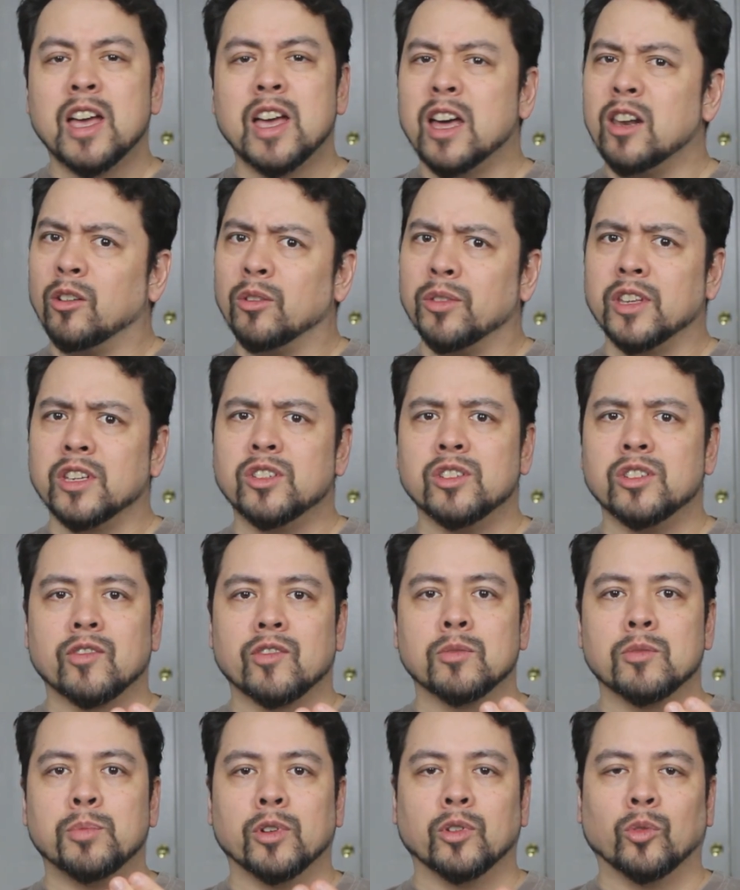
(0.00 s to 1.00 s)
I don't think she's
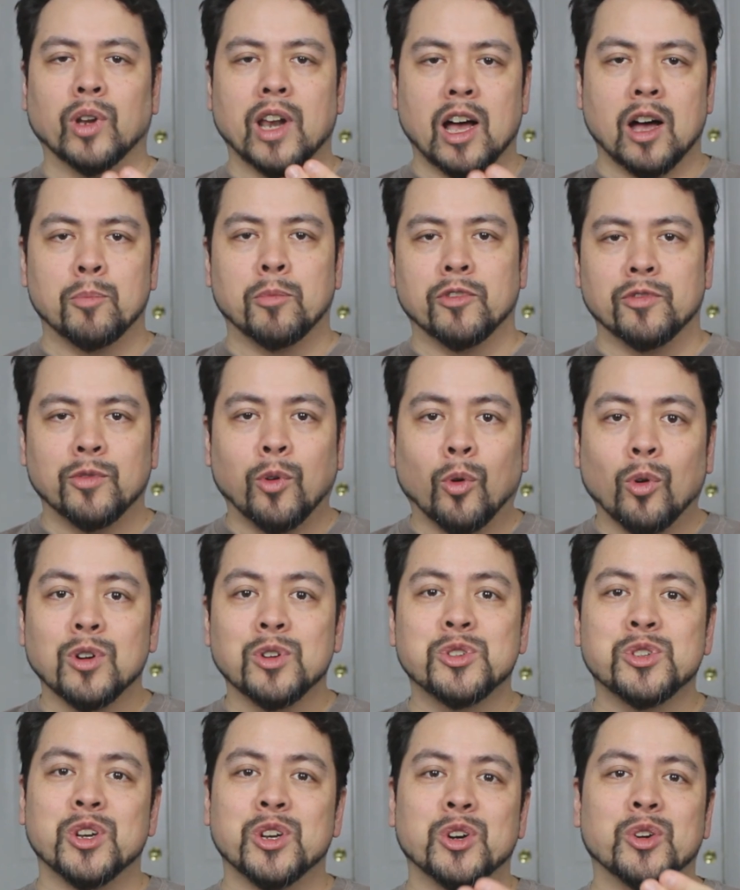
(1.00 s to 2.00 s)
ever put one out before,
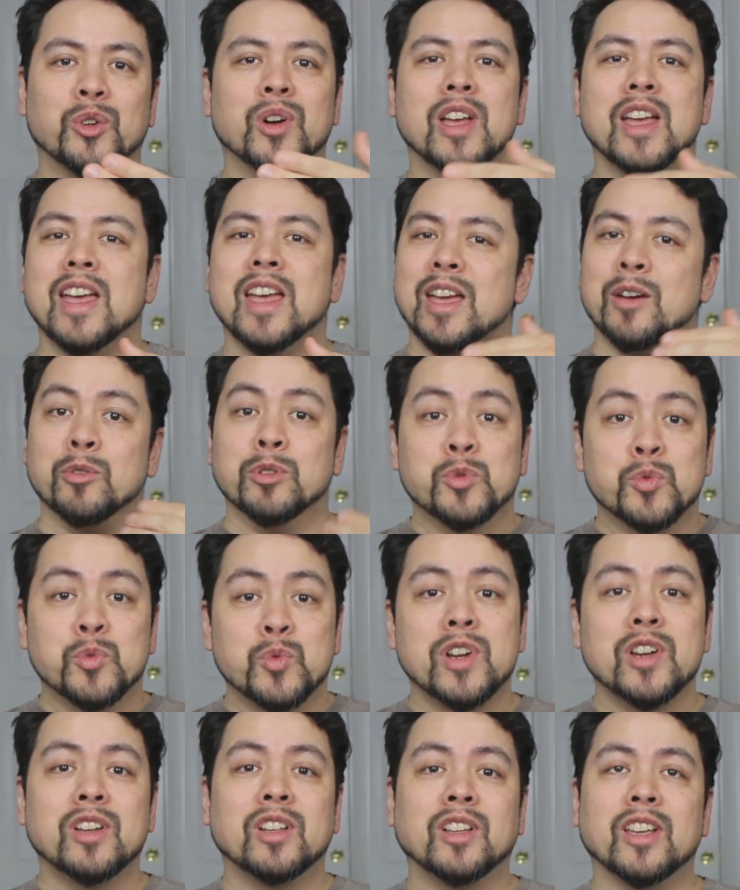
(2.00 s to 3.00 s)
so it was
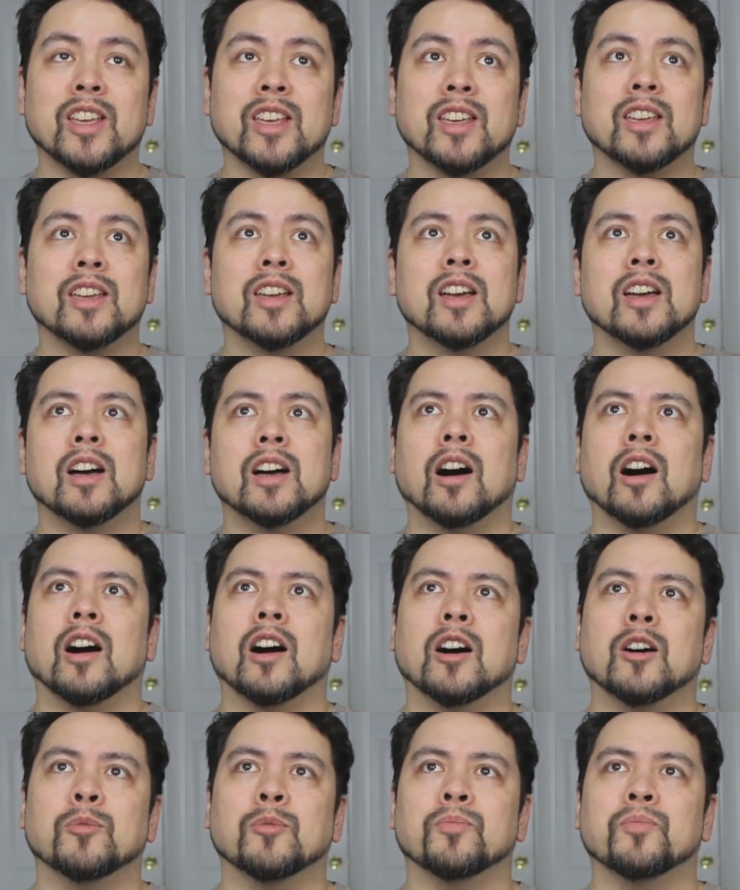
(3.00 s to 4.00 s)
really
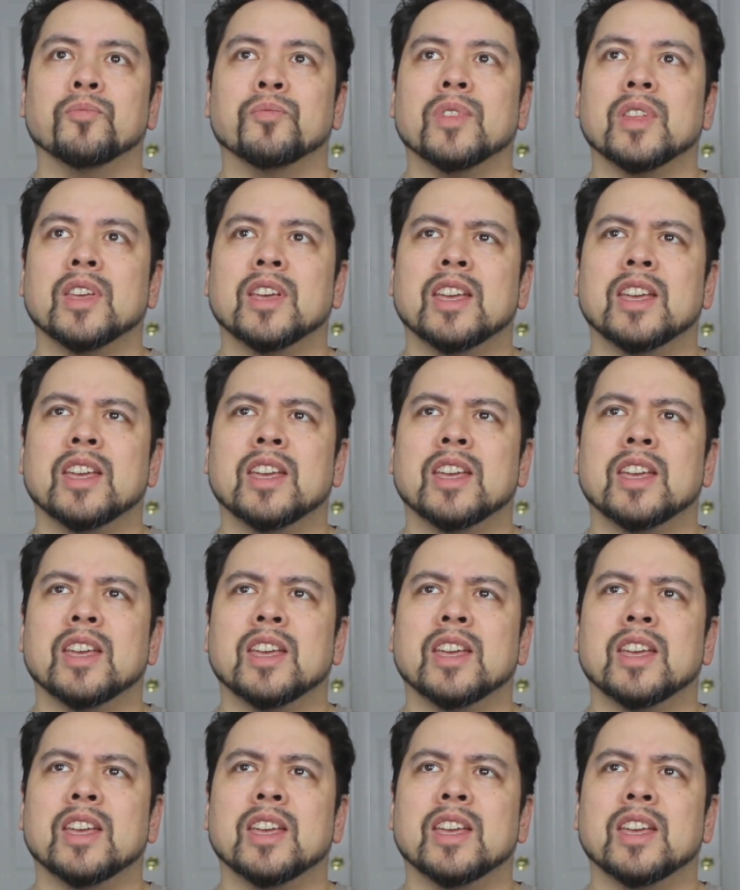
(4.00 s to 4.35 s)
um,